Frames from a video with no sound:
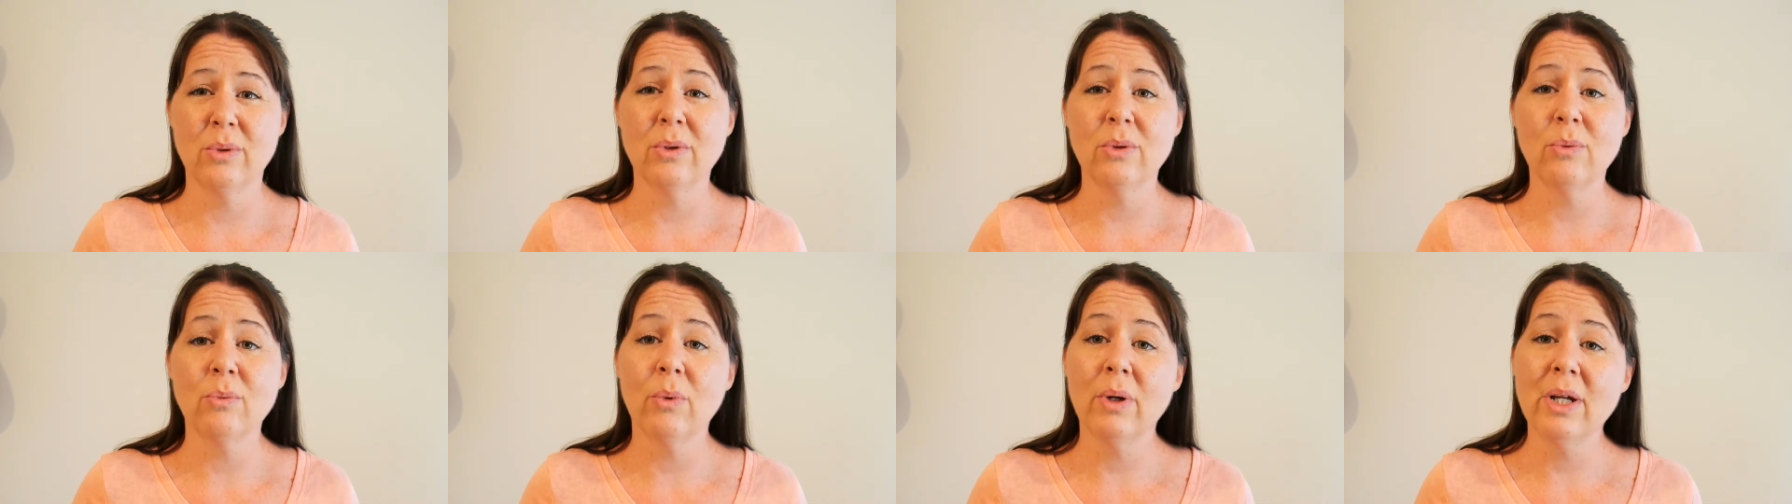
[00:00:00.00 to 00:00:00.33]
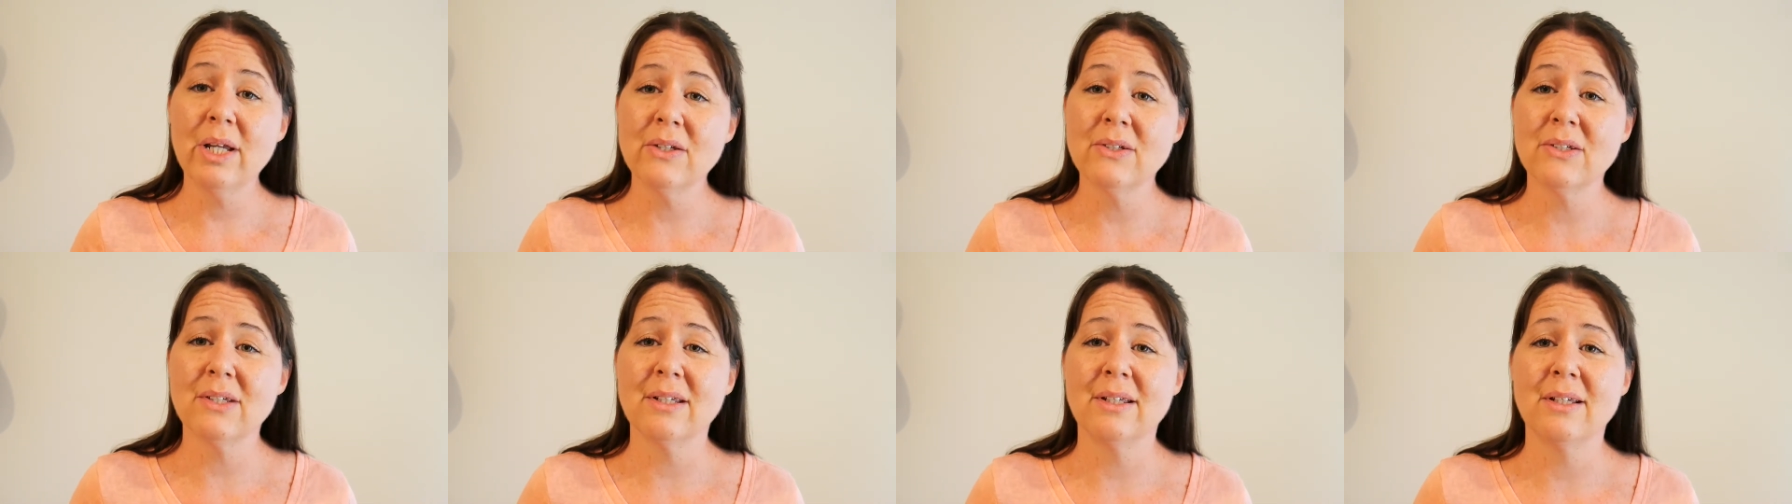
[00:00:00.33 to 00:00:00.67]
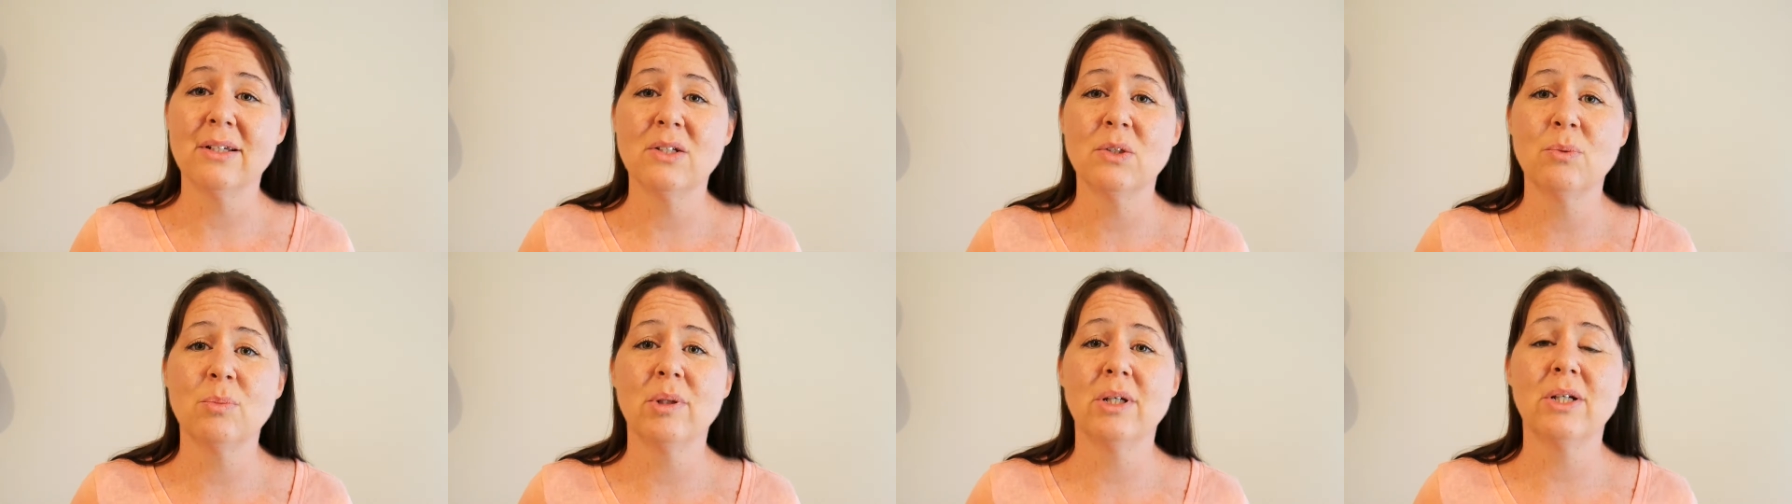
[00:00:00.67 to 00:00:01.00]
and the reason
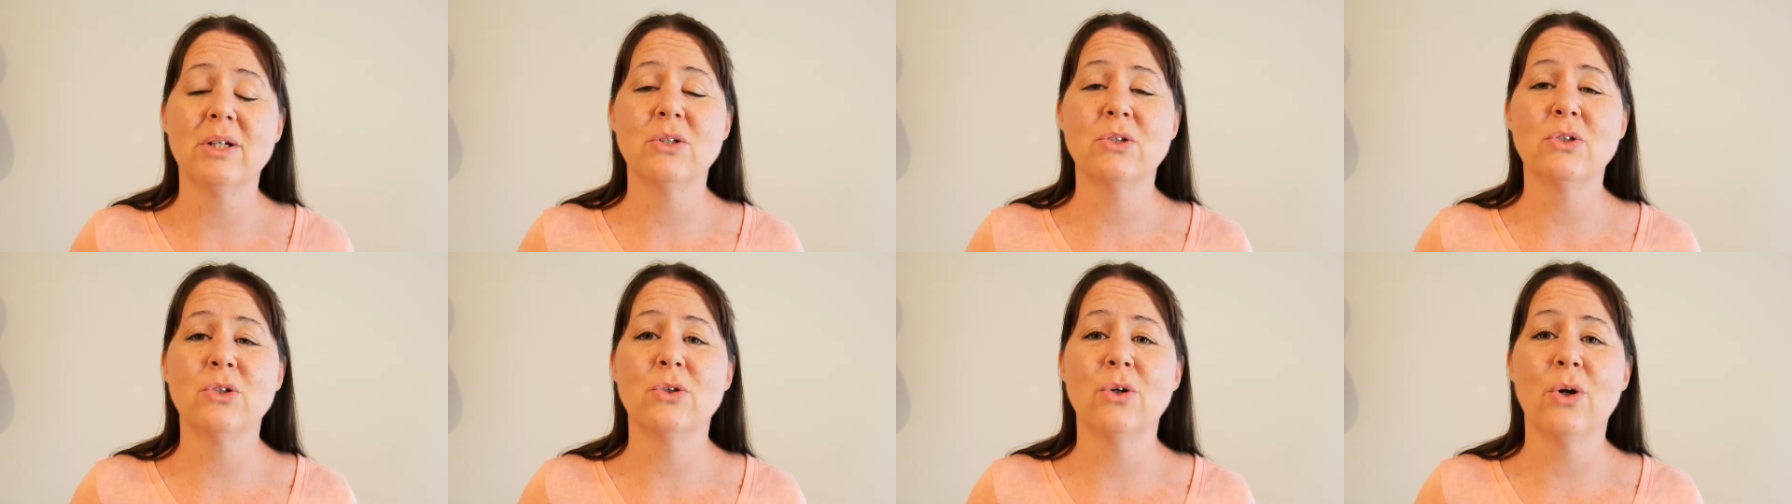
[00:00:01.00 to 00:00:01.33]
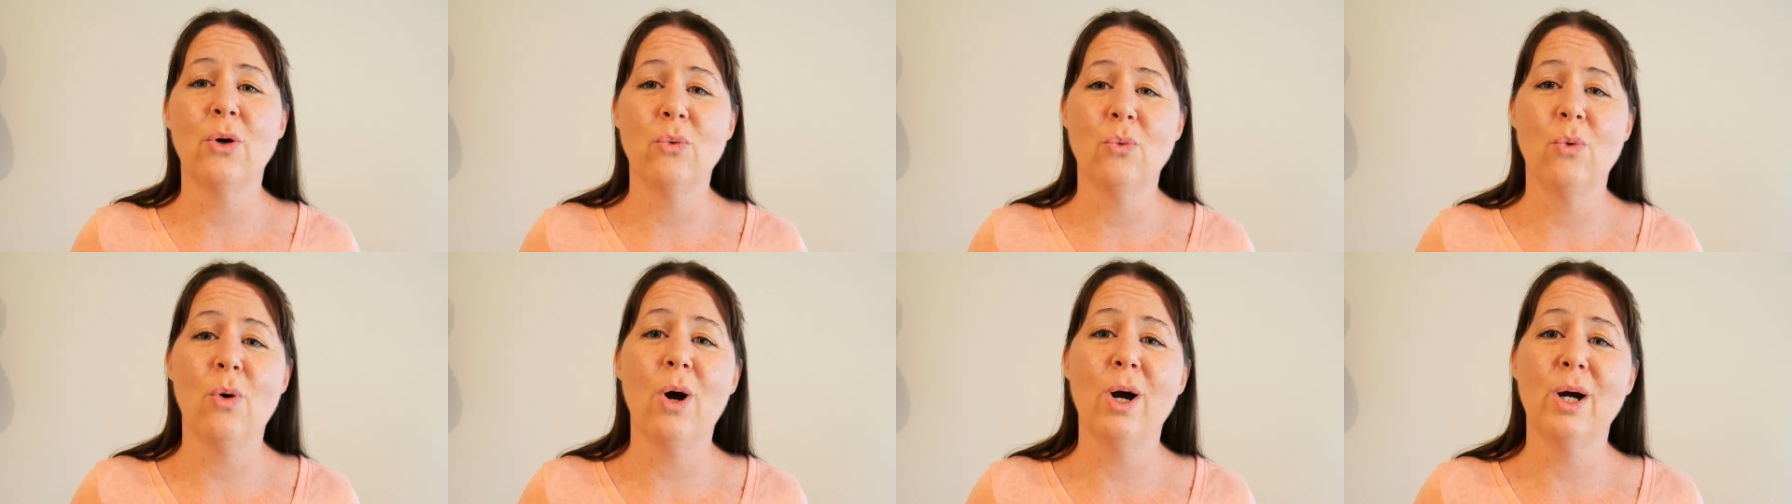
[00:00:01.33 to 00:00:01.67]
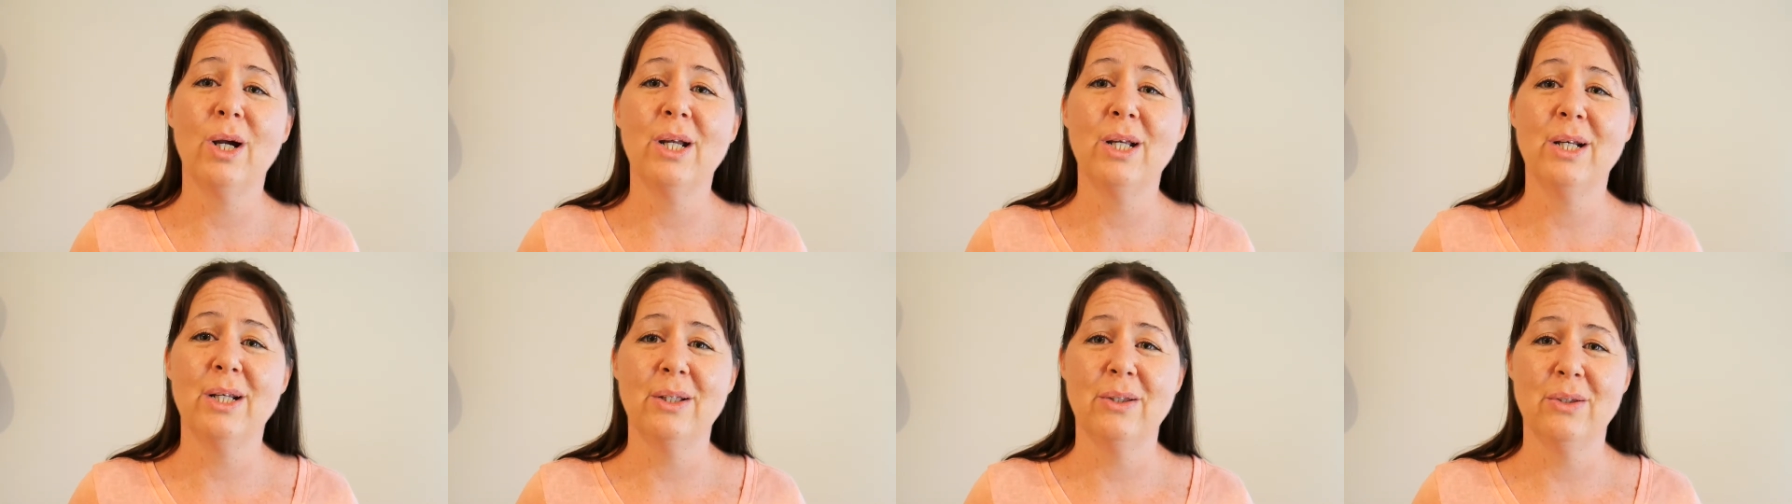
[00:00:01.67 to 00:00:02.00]
is because you're not
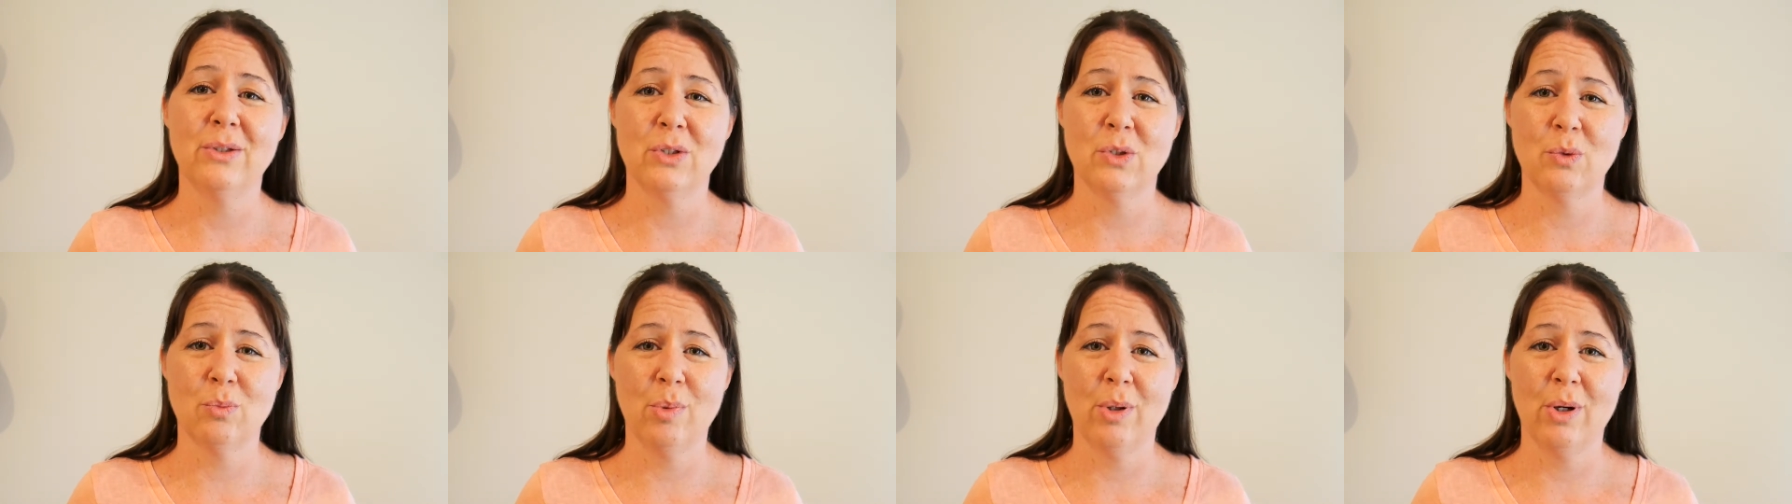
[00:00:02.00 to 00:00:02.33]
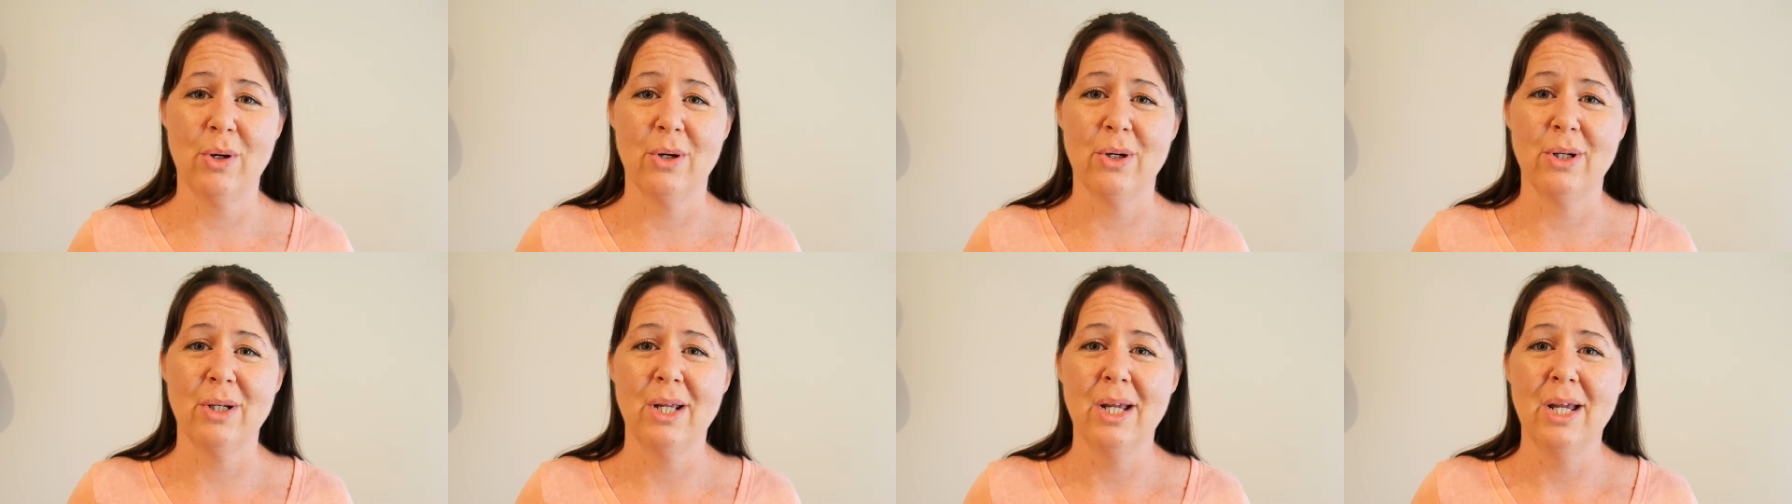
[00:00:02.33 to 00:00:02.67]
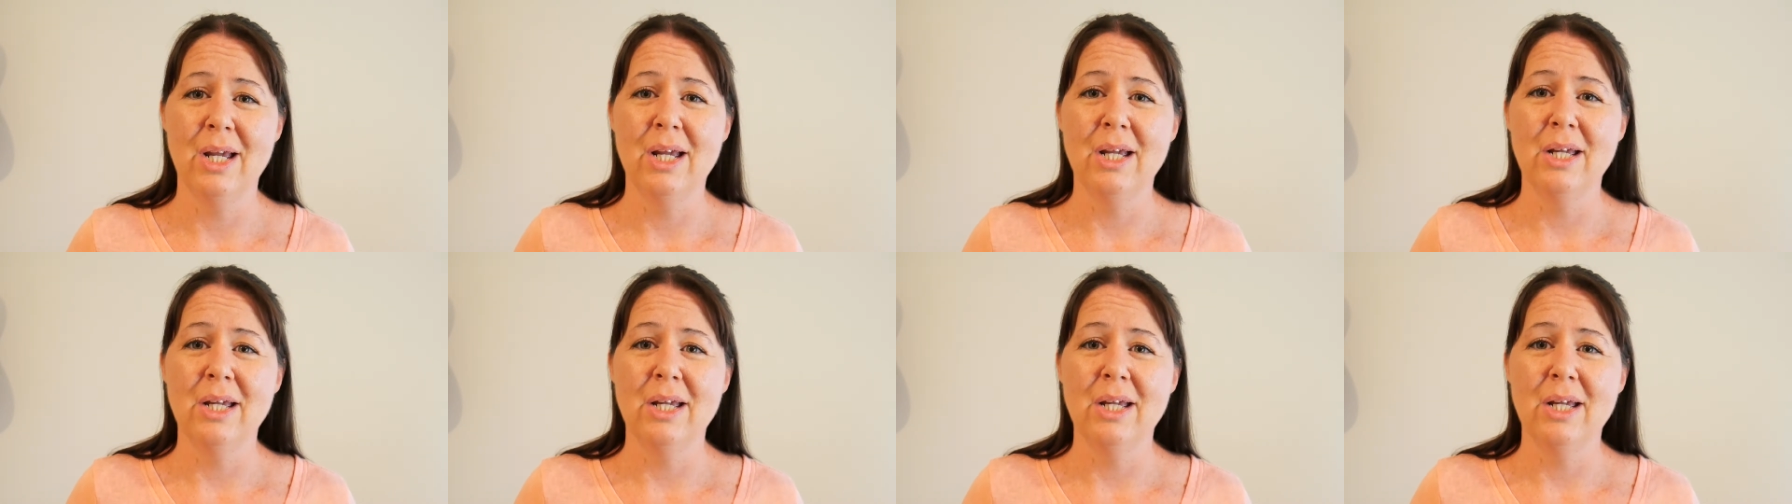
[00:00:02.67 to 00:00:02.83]
walking in the spirit.